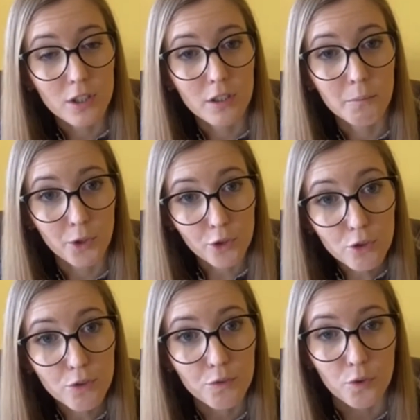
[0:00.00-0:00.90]
more
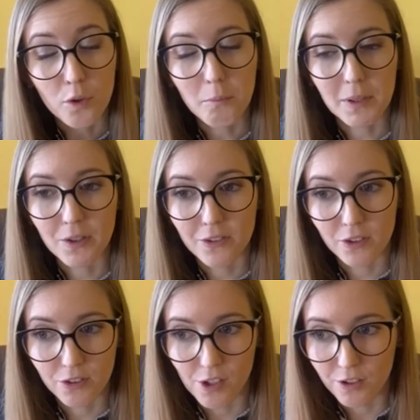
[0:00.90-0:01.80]
useful, because
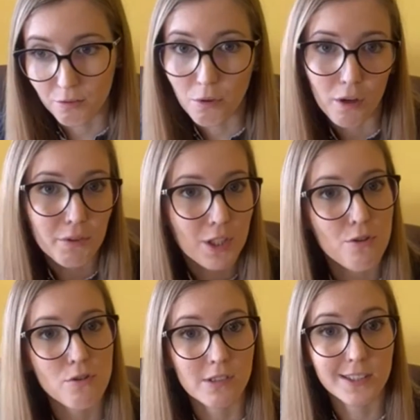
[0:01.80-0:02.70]
this is what we
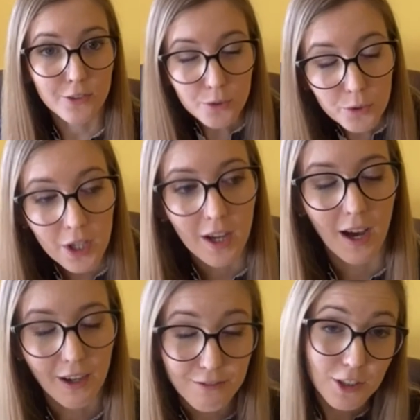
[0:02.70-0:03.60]
usually do.
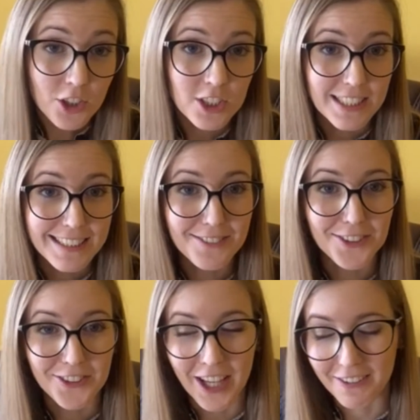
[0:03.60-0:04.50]
Unfortunately, we
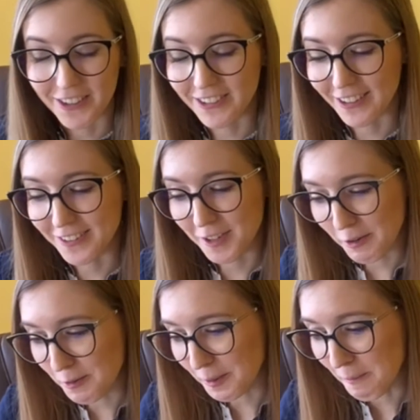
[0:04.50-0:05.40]
don't have access to
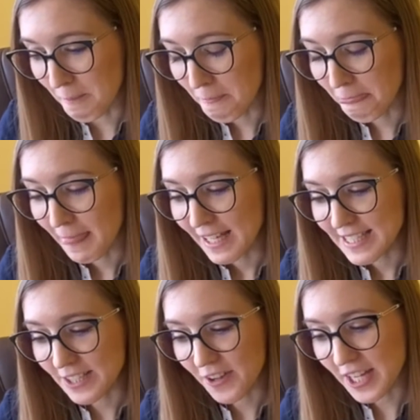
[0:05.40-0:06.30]
everyone.
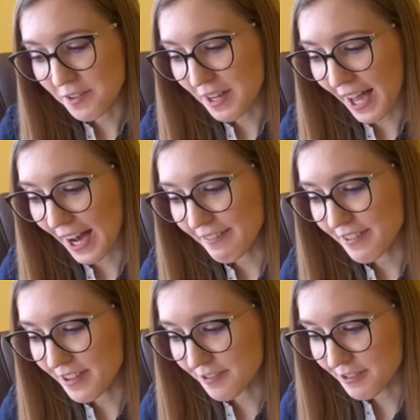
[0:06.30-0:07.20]
So here we have
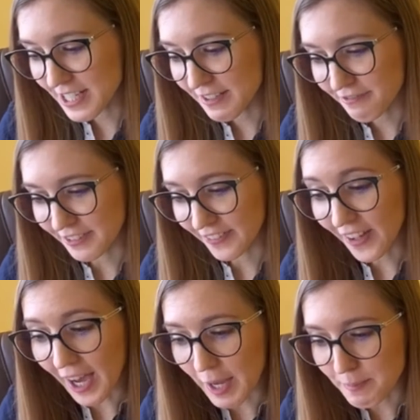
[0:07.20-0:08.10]
three different
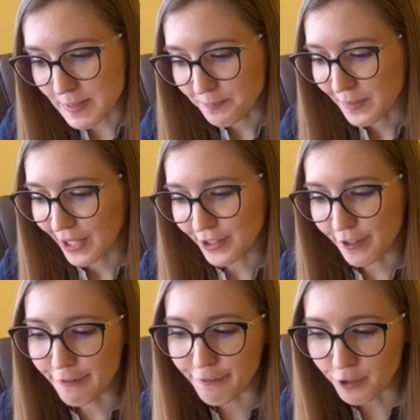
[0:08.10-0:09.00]
types. The
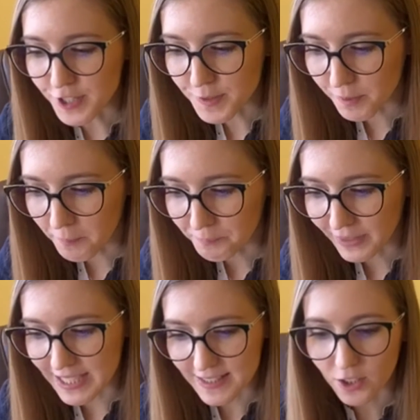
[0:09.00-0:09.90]
first one
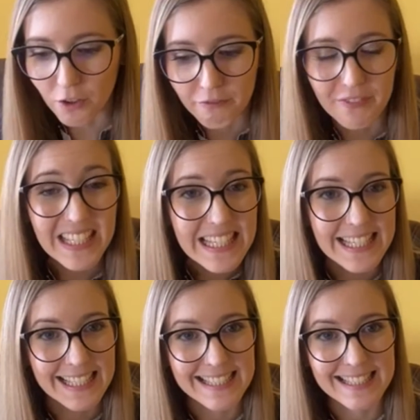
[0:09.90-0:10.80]
is the
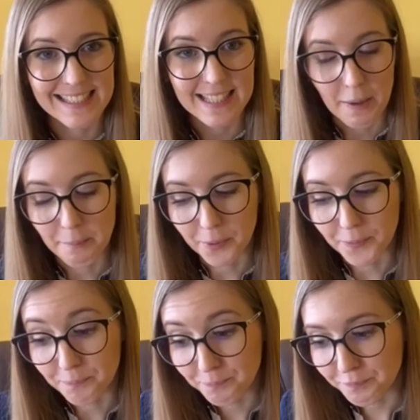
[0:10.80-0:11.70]
convenience sample.
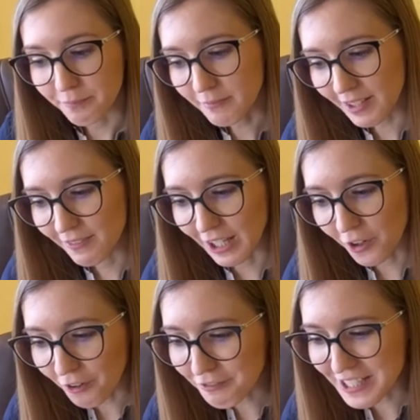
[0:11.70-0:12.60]
Well,
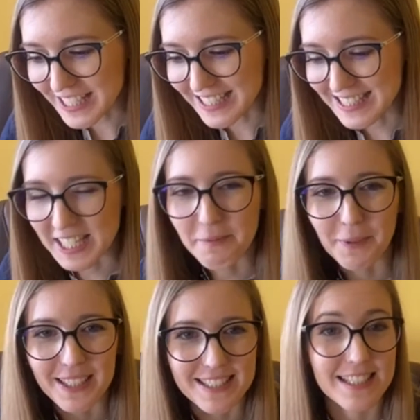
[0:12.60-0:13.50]
convenience sample,
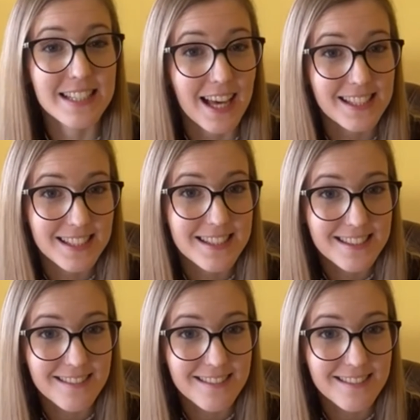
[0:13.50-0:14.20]
as it